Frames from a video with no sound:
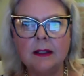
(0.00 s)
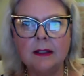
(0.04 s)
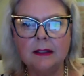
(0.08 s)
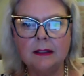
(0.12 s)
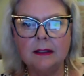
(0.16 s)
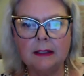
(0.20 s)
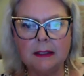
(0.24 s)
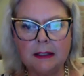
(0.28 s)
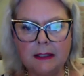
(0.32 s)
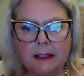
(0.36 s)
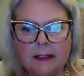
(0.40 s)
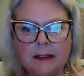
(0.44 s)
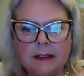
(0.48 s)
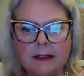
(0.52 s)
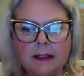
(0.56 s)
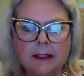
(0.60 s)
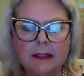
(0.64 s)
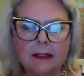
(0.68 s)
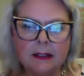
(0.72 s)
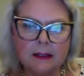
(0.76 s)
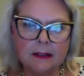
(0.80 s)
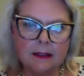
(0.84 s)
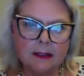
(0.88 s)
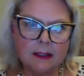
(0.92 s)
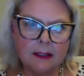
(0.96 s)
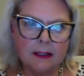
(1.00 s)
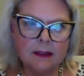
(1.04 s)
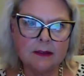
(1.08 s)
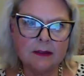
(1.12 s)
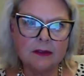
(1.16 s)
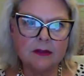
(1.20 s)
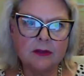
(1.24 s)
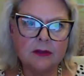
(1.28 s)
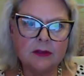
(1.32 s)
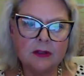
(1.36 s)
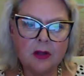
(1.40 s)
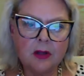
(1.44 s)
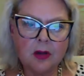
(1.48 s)
clean and
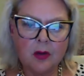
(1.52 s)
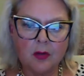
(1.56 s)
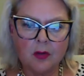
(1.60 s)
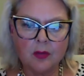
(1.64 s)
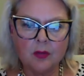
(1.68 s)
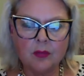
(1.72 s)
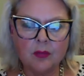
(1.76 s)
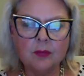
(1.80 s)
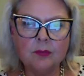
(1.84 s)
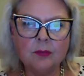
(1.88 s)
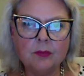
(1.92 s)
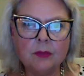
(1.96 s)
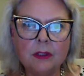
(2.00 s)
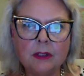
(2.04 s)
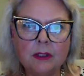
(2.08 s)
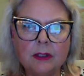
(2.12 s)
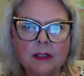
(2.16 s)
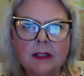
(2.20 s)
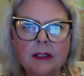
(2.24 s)
unclutter the home,